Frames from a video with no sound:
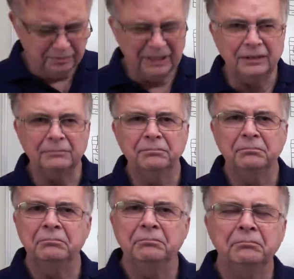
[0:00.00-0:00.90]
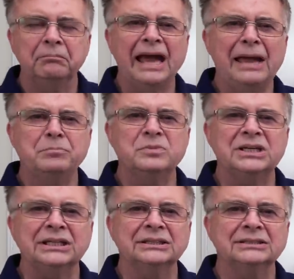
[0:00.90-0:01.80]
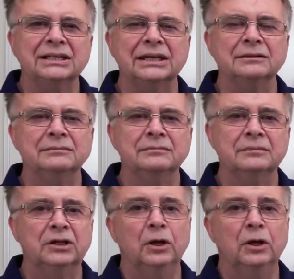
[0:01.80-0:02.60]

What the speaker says: a bit empty, doesn't it?